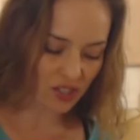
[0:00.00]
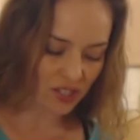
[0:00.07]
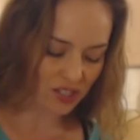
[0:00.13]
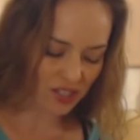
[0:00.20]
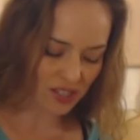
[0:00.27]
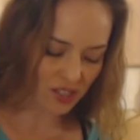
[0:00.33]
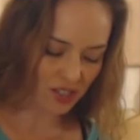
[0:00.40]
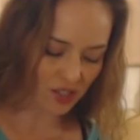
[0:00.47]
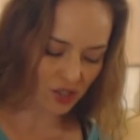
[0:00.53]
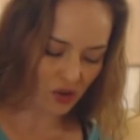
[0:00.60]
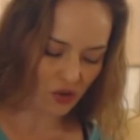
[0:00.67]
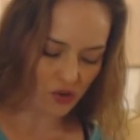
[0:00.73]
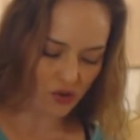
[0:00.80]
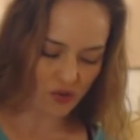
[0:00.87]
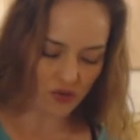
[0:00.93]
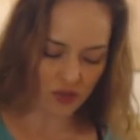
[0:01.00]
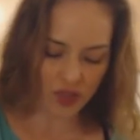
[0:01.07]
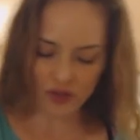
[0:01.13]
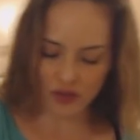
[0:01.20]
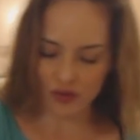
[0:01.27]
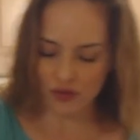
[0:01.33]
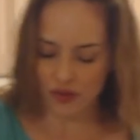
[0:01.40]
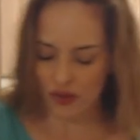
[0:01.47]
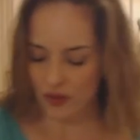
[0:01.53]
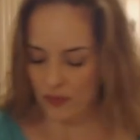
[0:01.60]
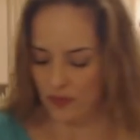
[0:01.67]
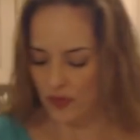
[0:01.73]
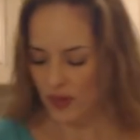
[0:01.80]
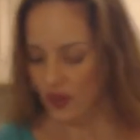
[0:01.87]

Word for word: just so flavorful.